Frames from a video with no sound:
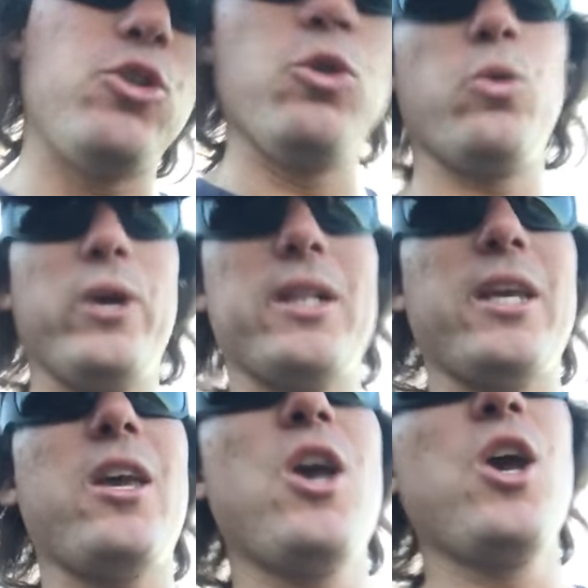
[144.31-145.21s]
too
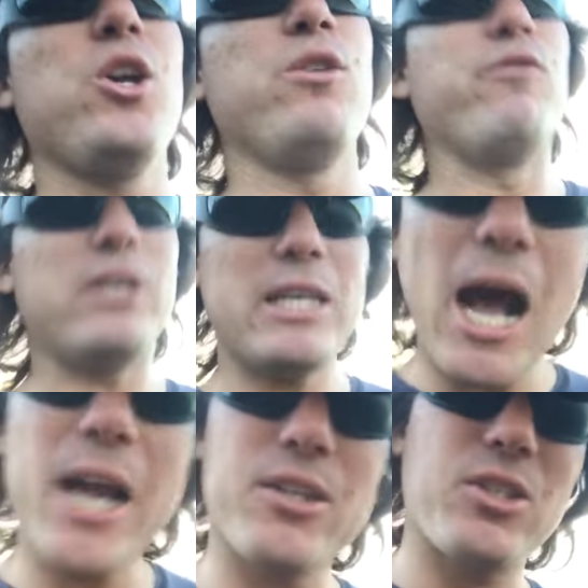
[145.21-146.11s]
quickly, you've
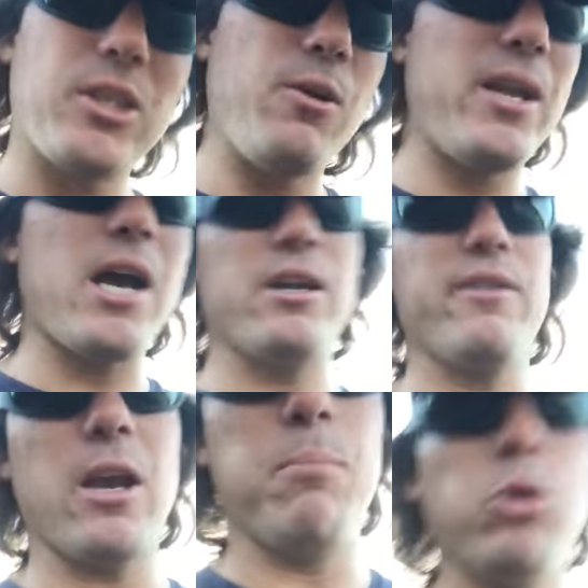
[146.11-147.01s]
got to slow down. You
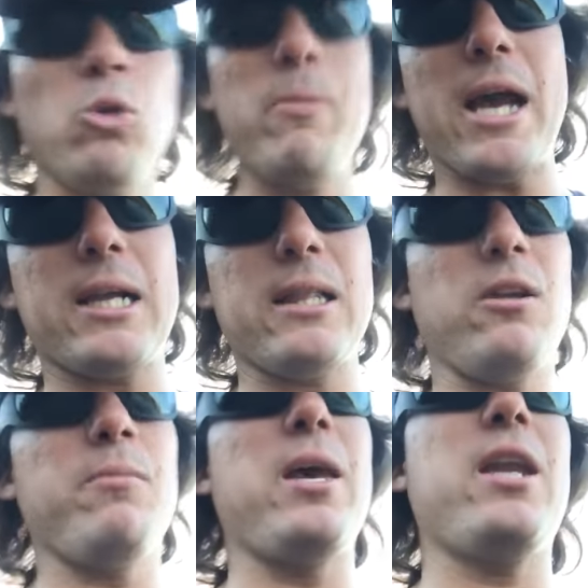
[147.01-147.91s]
got to pull back a
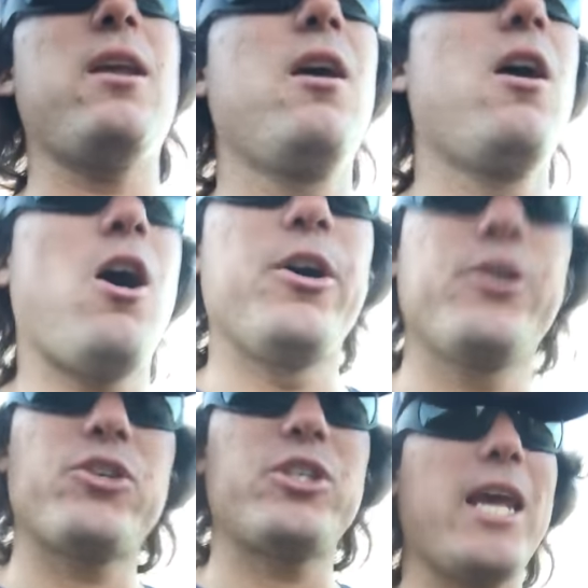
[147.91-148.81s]
little bit.
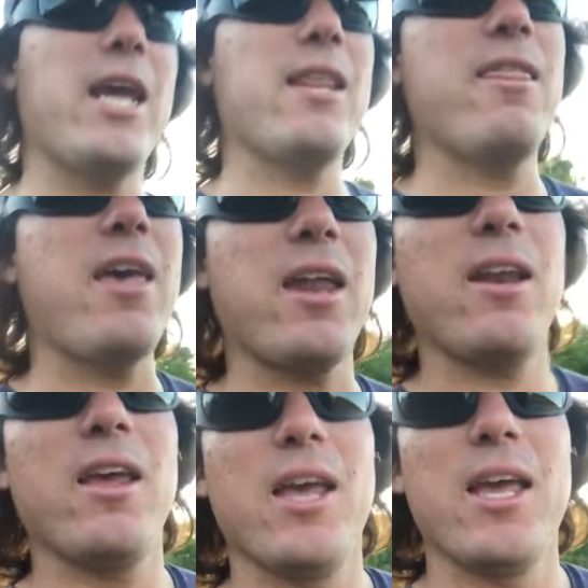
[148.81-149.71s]
Understand that
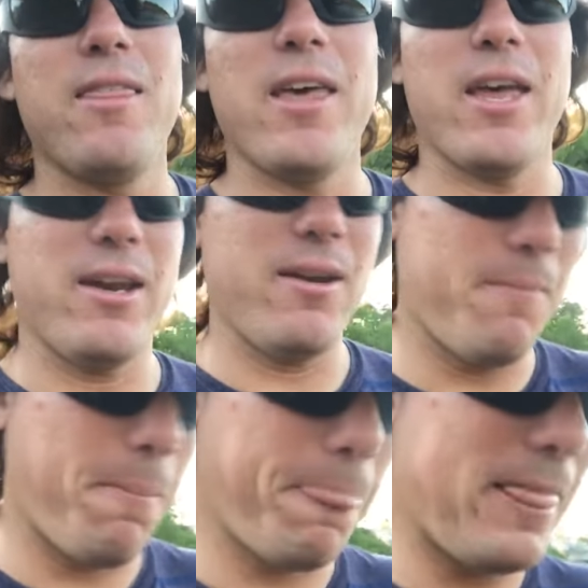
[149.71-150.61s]
that
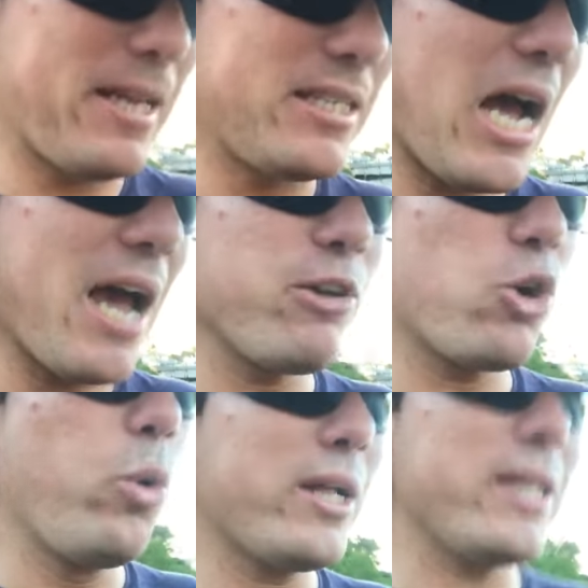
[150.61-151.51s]
diving
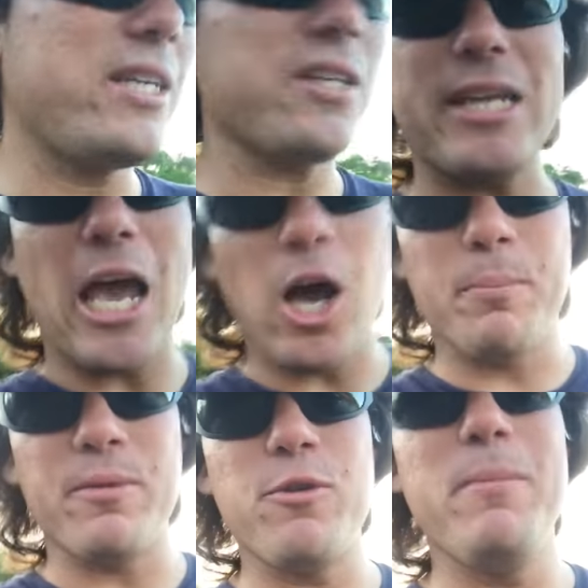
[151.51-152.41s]
quickly doesn't
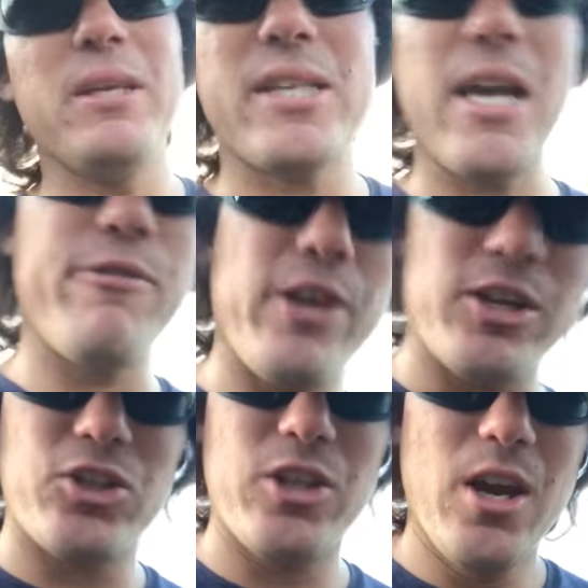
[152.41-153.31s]
help if you miss that
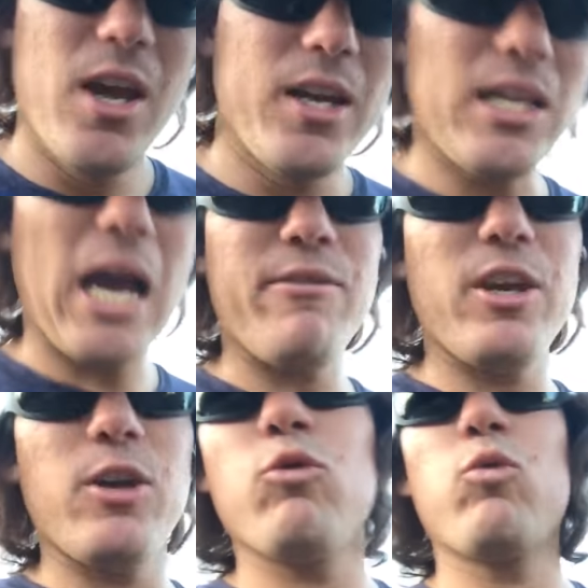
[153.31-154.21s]
fish.
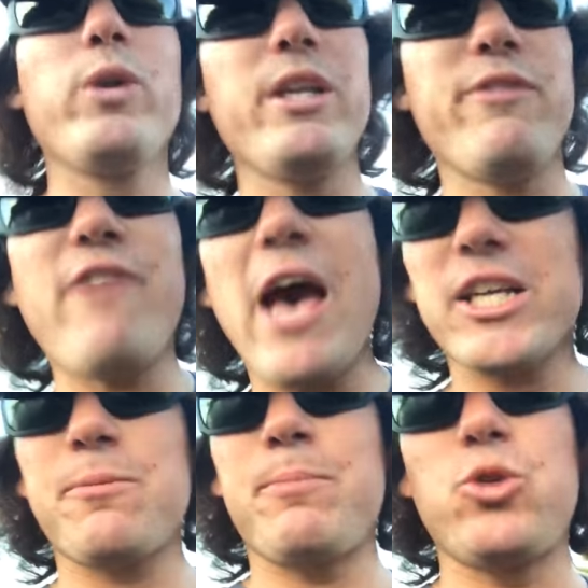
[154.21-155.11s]
Diving really
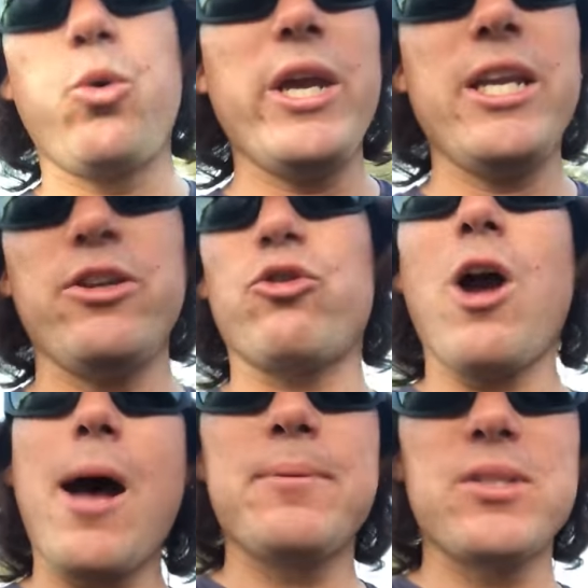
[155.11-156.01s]
fast between
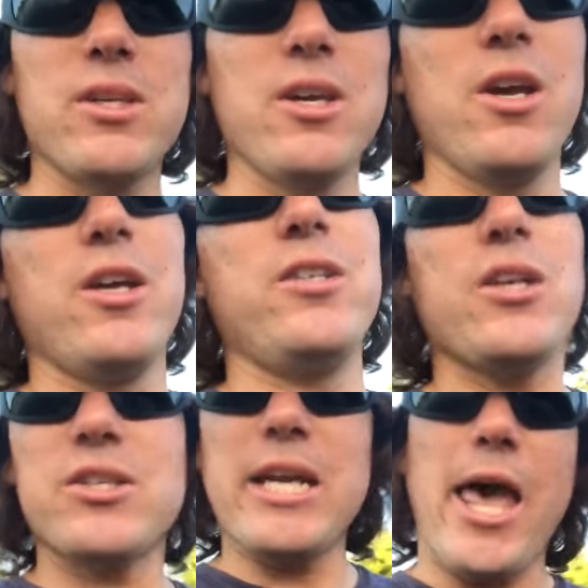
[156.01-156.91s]
drops
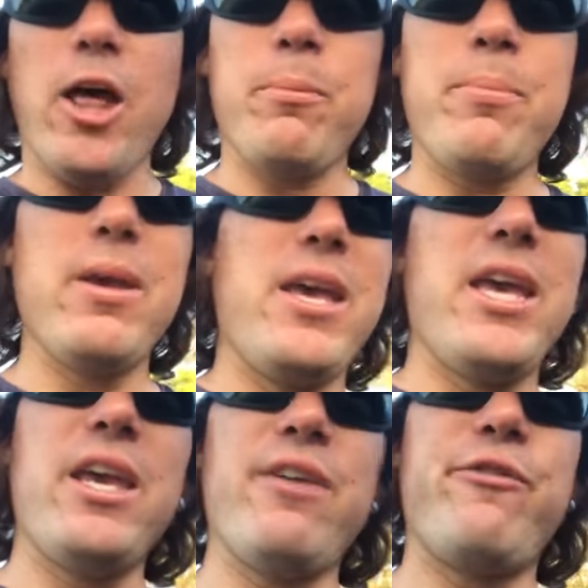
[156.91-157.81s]
doesn't help
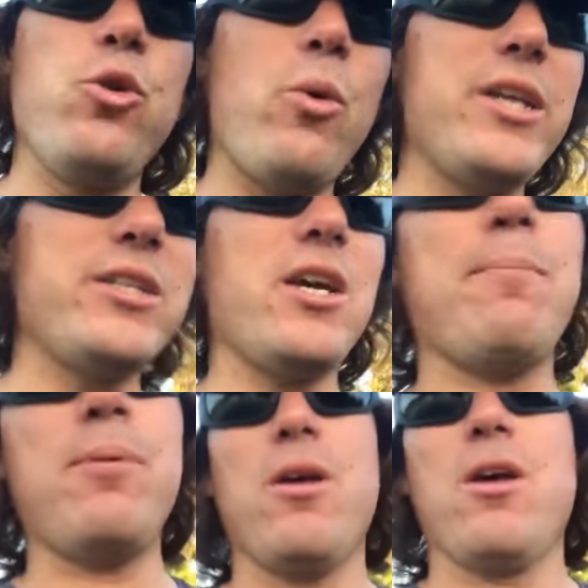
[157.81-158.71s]
if you end up